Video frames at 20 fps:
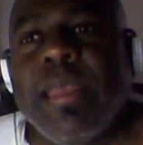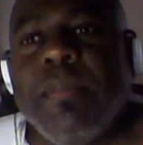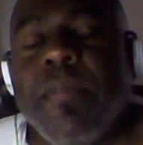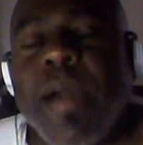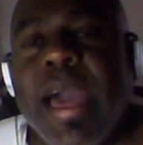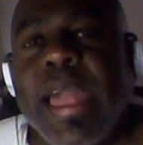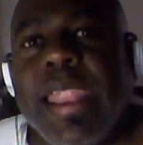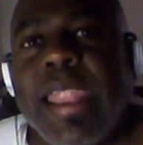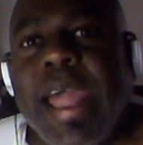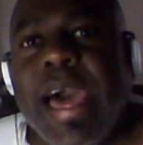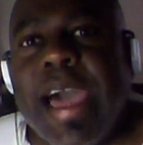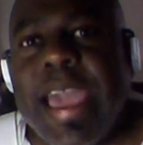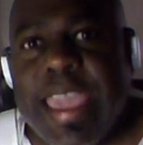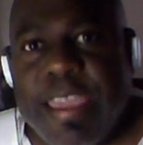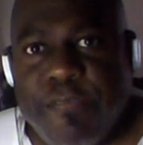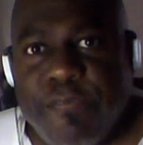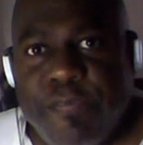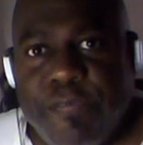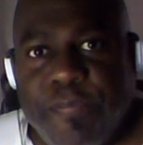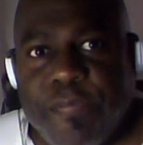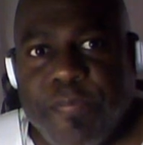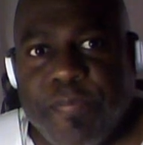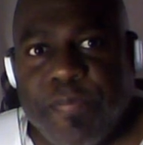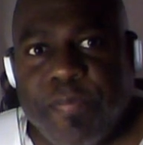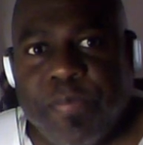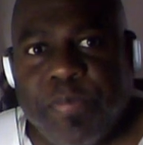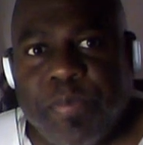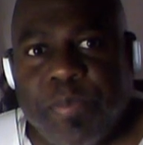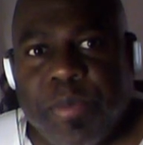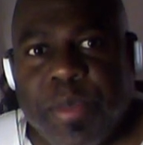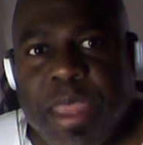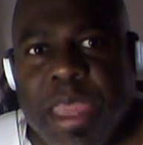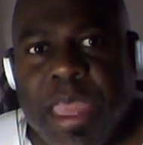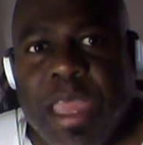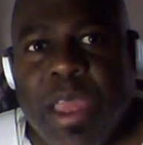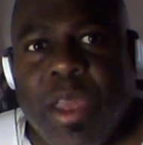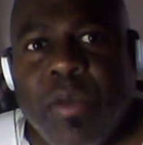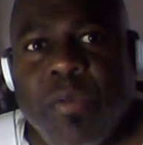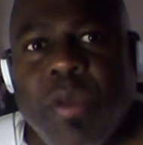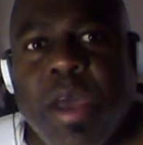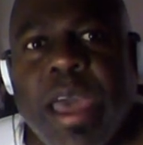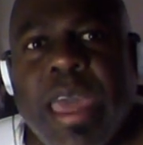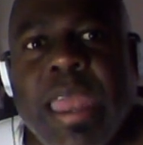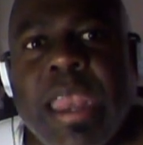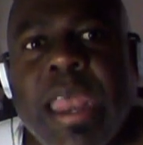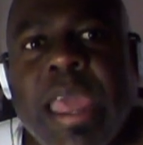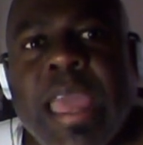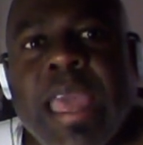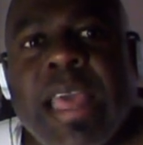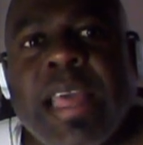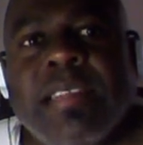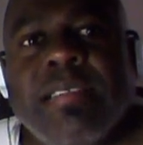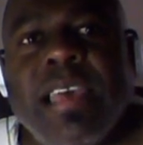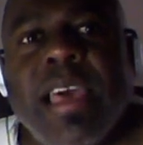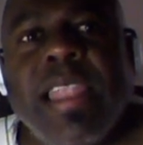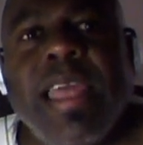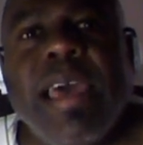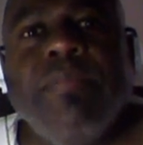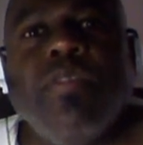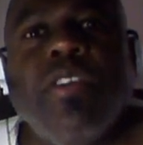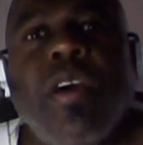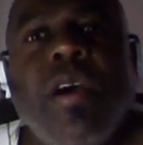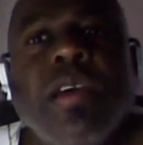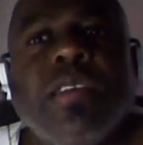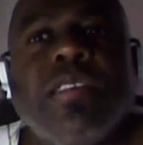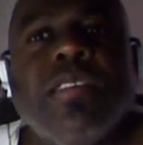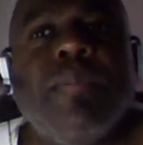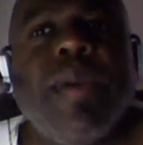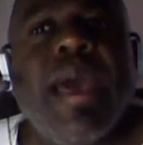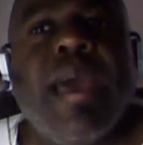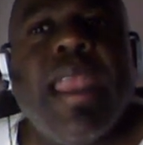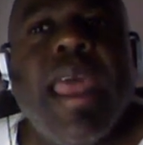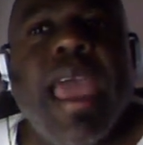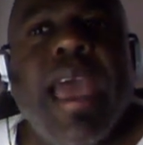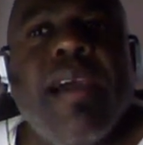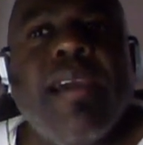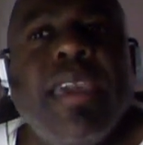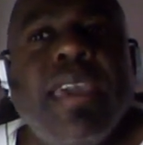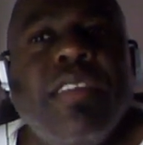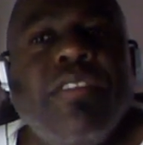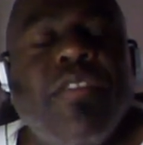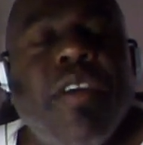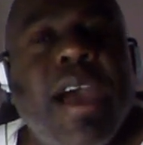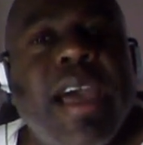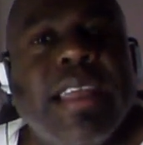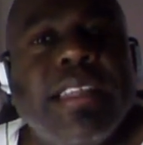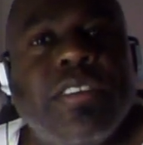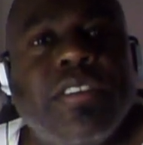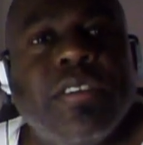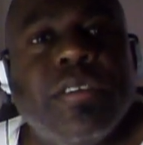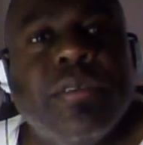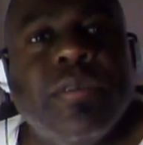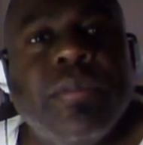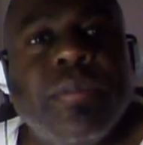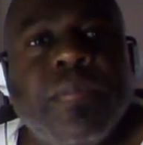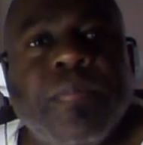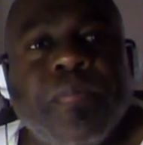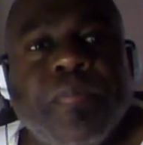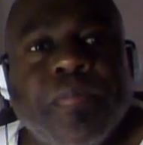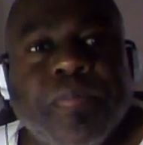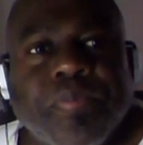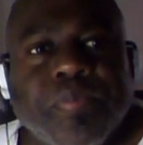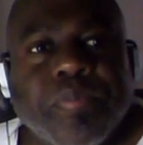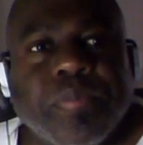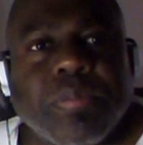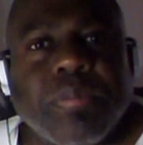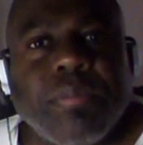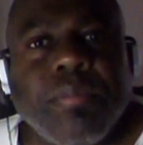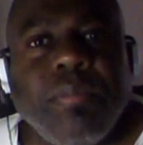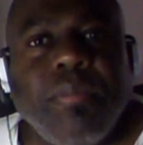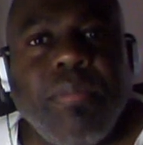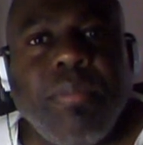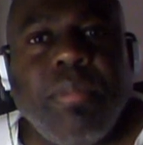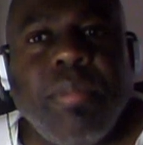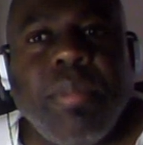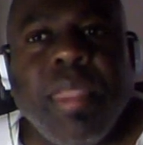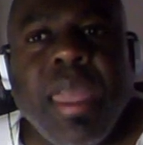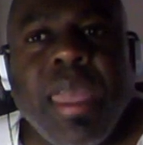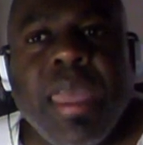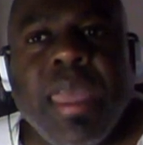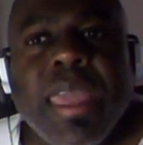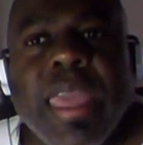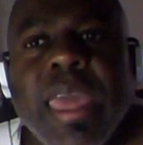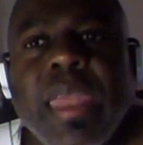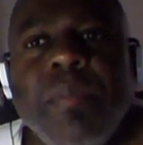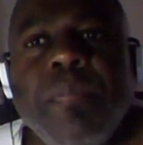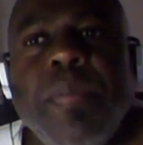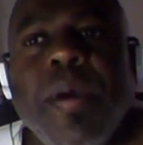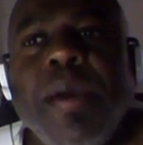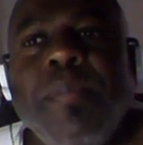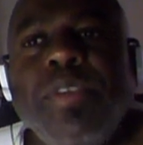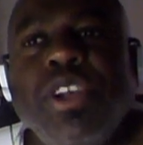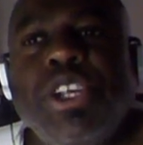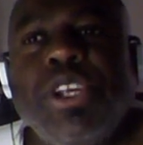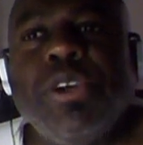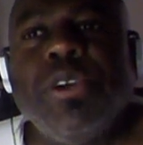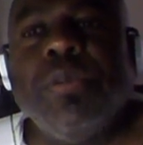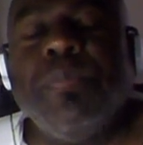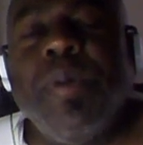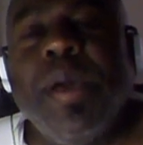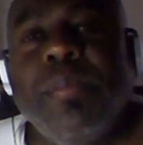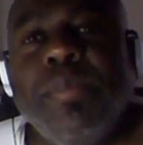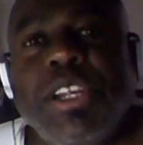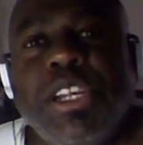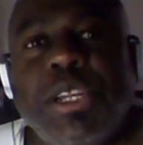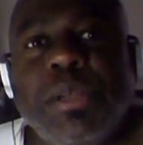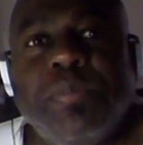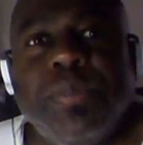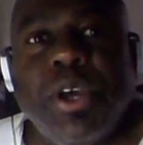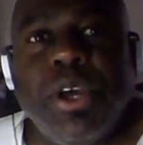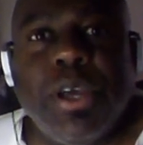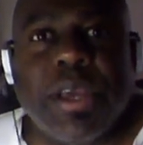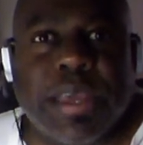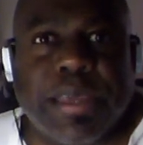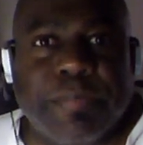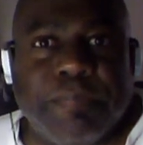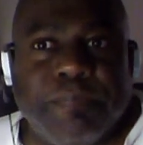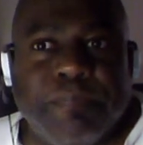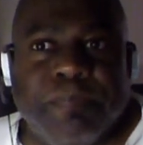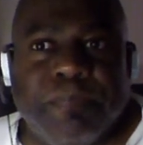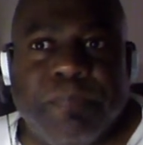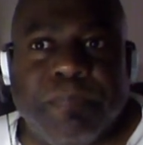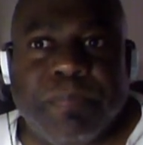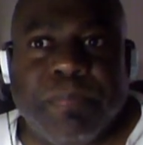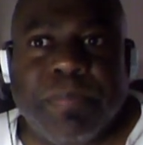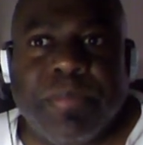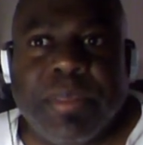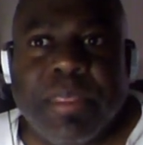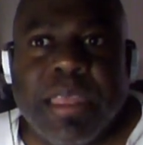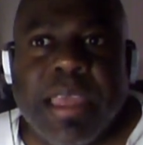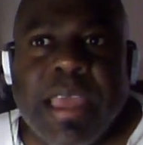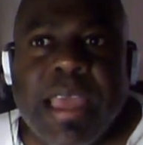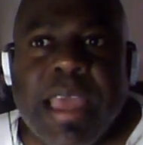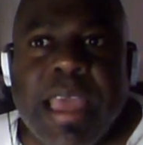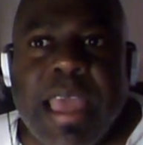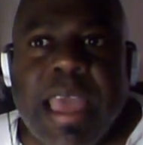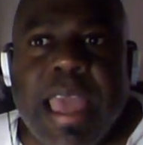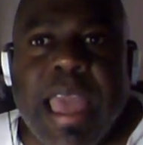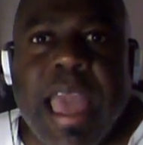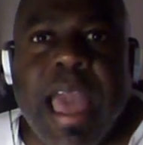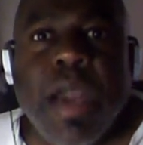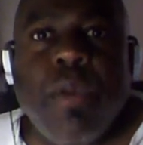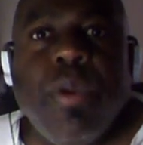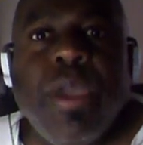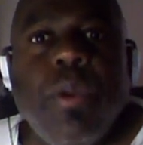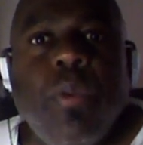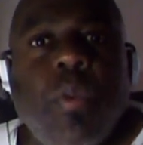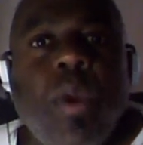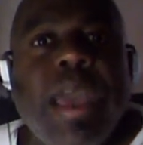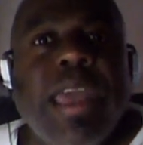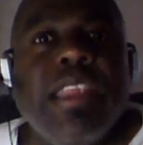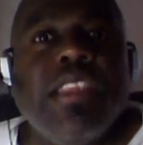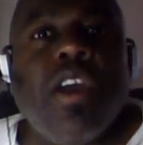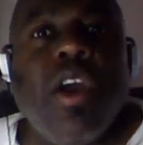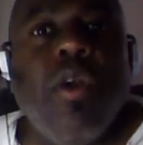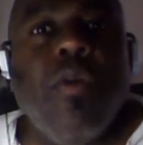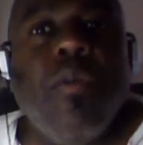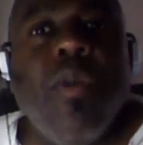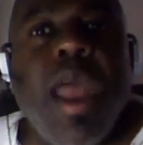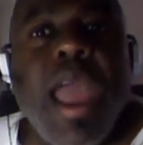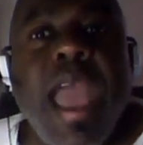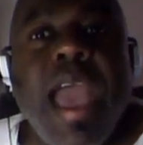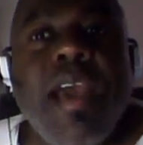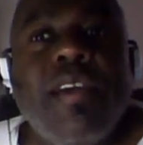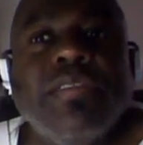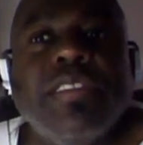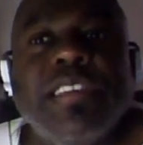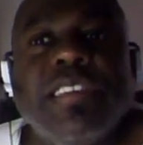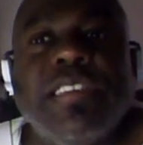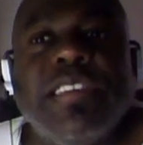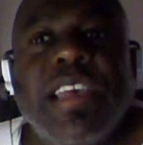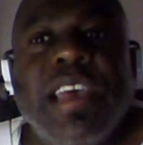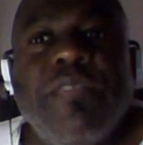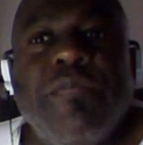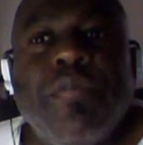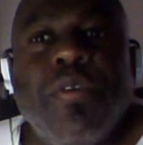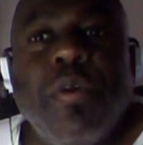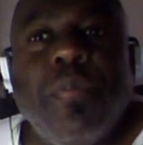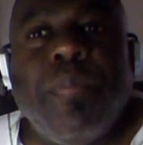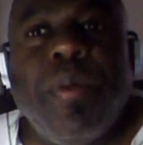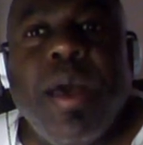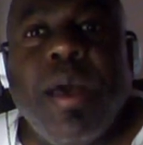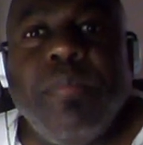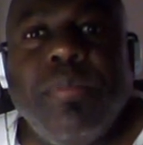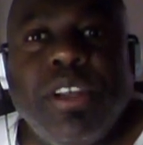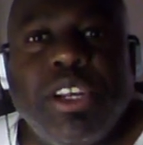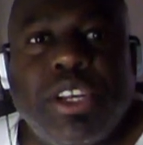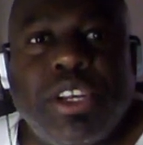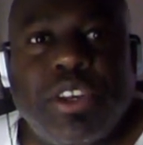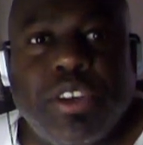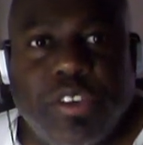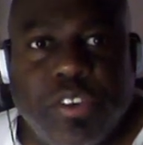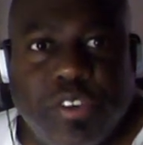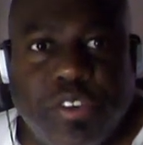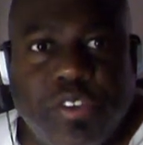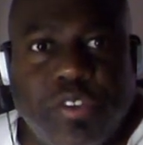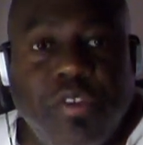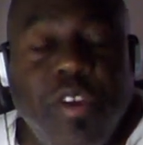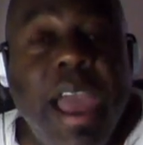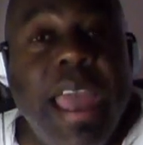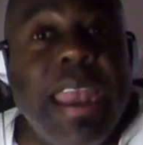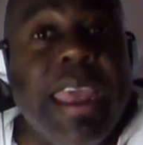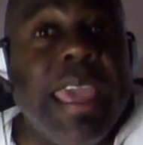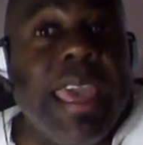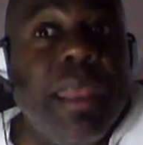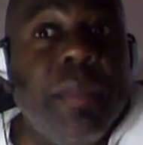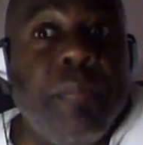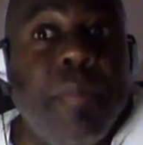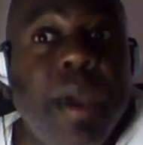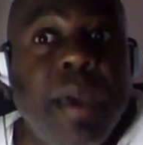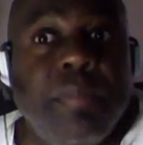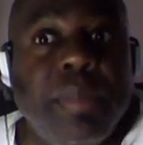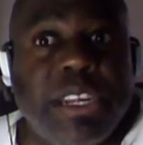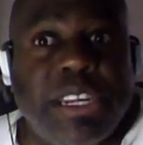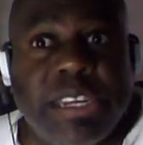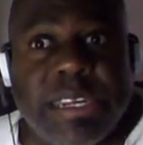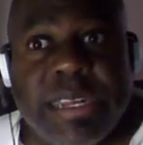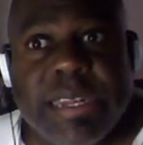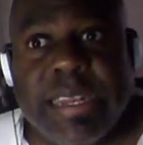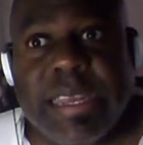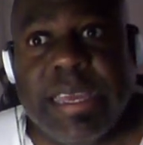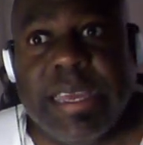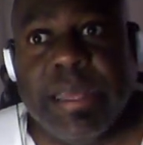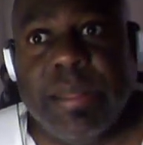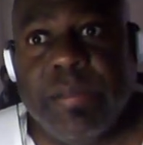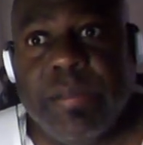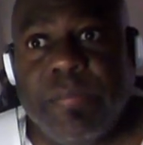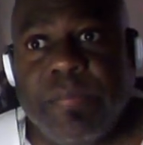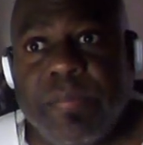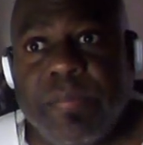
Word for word: in my life. Right? Taleb talks about how he tried to get a publisher to publish the book. How he went around to several publishers trying to get a publishing deal.